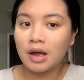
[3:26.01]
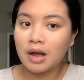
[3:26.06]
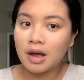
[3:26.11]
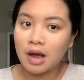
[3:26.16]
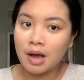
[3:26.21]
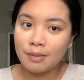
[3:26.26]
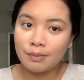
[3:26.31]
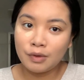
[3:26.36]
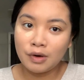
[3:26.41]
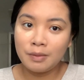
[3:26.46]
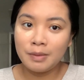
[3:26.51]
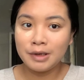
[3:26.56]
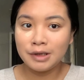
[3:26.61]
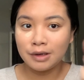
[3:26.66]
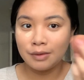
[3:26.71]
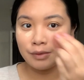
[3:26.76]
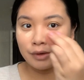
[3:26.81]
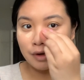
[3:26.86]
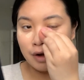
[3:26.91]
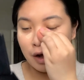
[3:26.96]
I'm gonna be
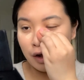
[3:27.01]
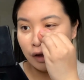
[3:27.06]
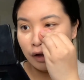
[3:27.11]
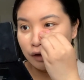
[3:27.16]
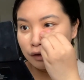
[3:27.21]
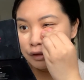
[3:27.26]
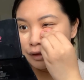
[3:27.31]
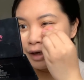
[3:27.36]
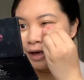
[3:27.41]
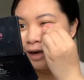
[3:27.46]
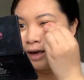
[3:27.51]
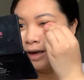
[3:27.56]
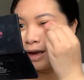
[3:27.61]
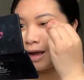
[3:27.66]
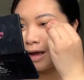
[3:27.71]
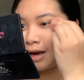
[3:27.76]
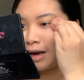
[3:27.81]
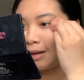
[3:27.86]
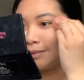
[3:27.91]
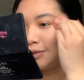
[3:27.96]
done with college
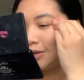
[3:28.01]
and I'm